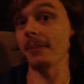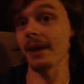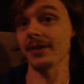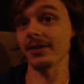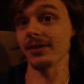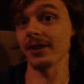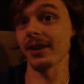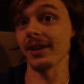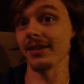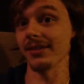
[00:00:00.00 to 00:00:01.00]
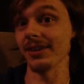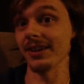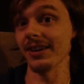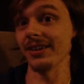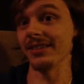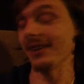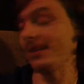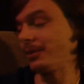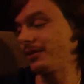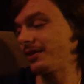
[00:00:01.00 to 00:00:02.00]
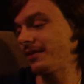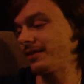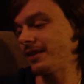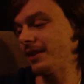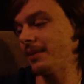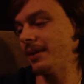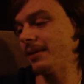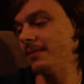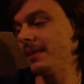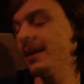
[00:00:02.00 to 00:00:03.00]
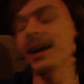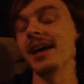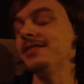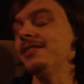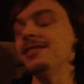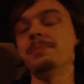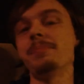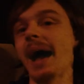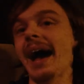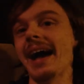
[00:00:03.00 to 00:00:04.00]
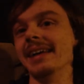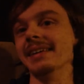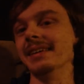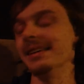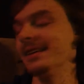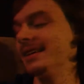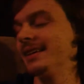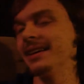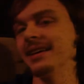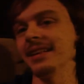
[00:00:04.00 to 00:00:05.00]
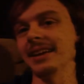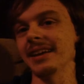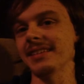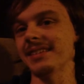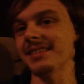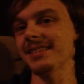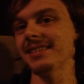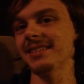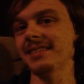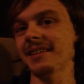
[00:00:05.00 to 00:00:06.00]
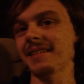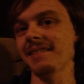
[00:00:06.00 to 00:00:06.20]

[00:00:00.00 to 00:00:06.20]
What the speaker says: actually trying really hard to find more stuff to say about it. It's just bad. Like, it's just...